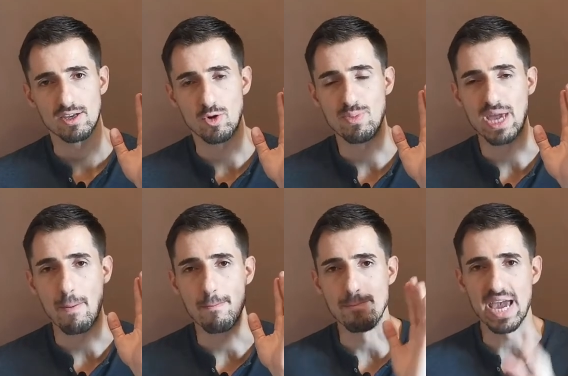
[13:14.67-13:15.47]
you'll be
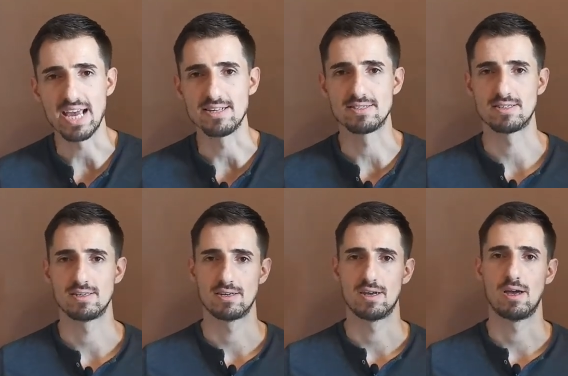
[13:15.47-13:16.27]
amazed
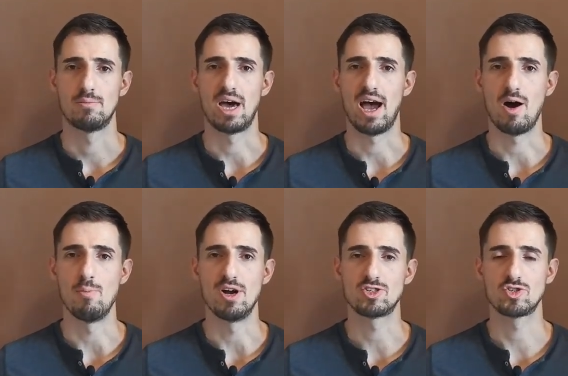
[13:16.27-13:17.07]
by how
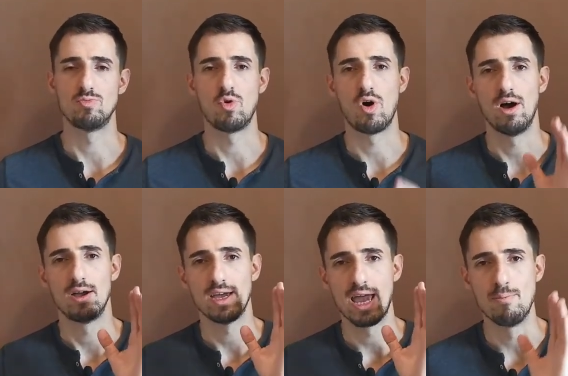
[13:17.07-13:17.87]
much
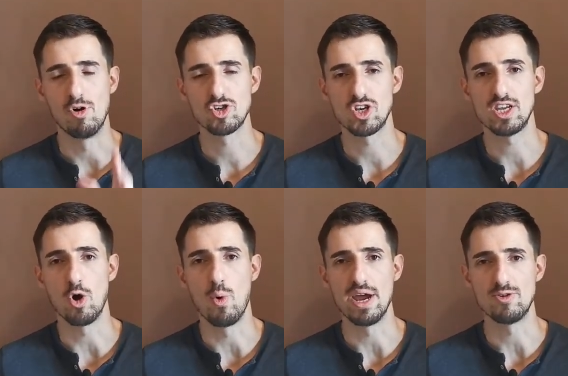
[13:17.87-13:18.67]
more emotionally
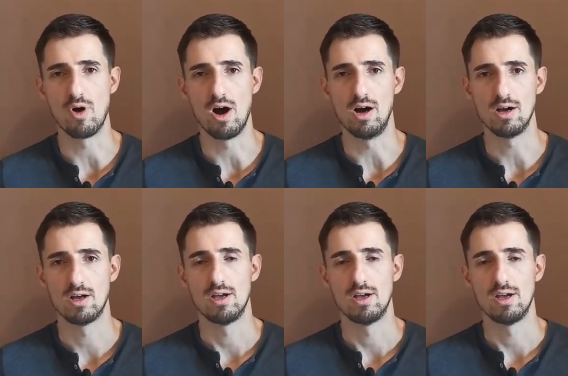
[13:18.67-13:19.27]
aware you are